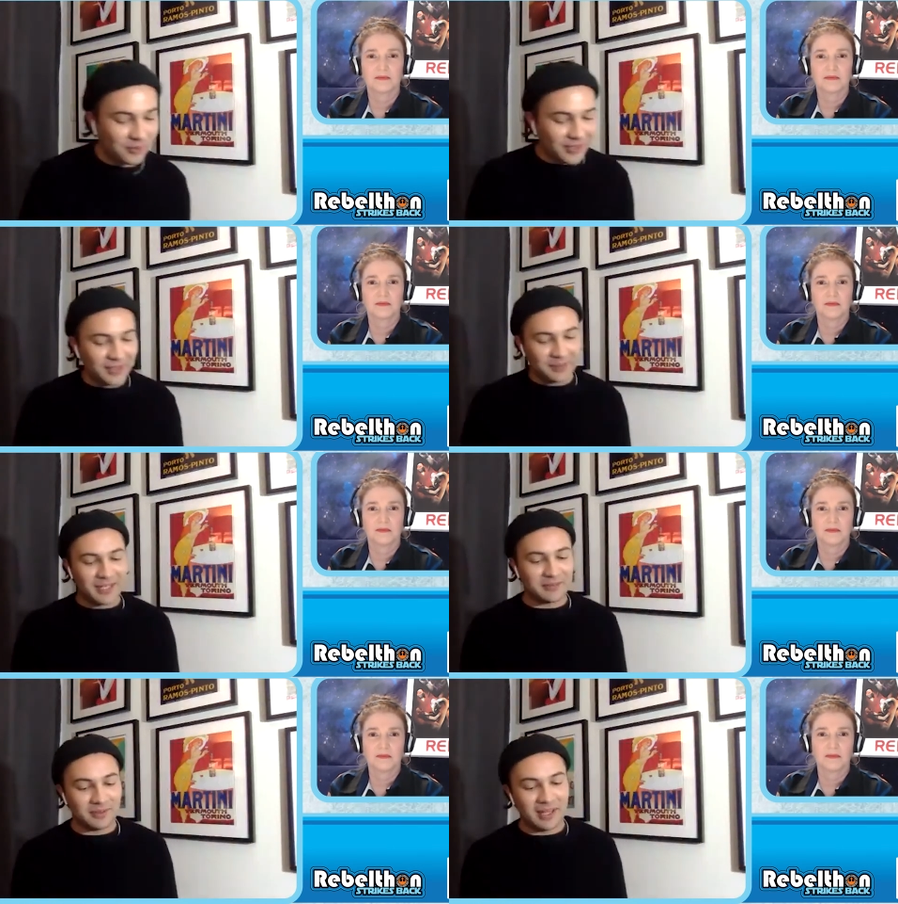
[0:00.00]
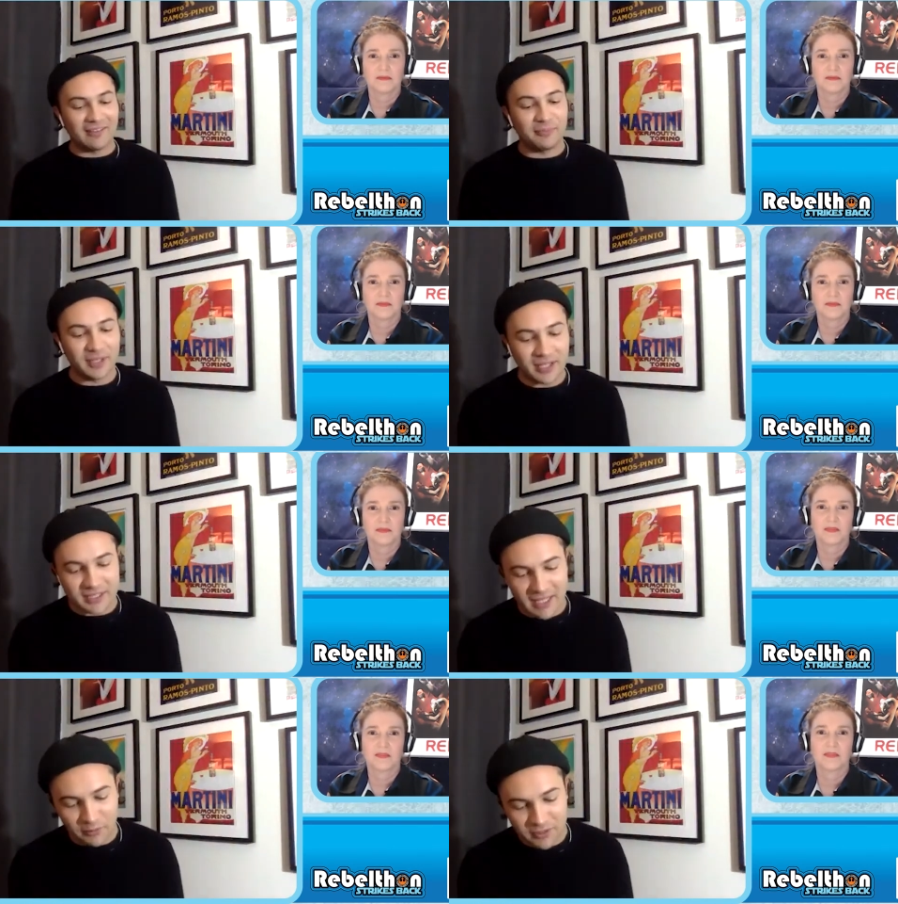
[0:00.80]
Speaker 1: really makes me laugh
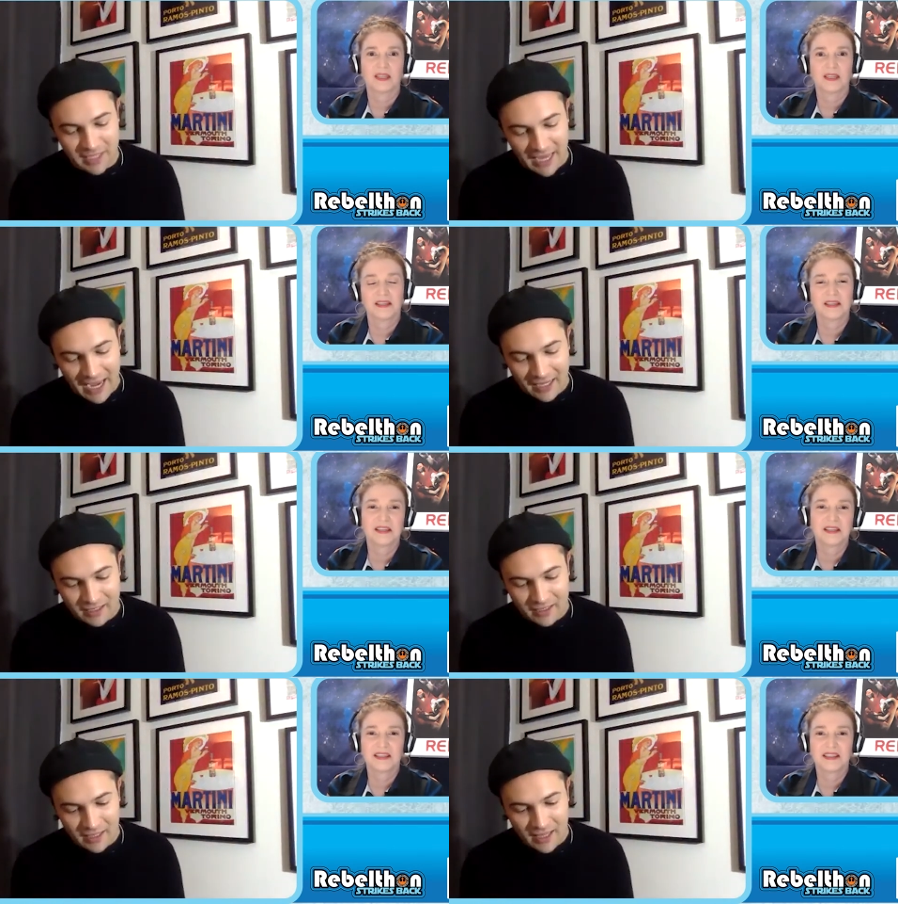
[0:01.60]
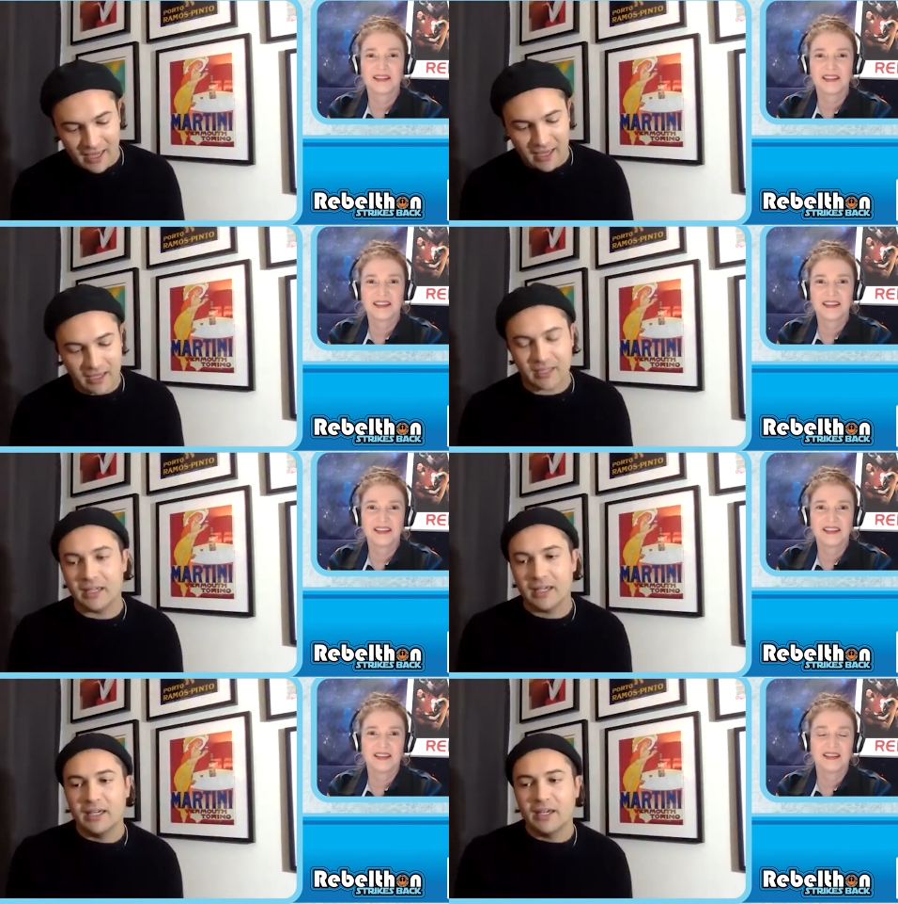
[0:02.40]
because it was at a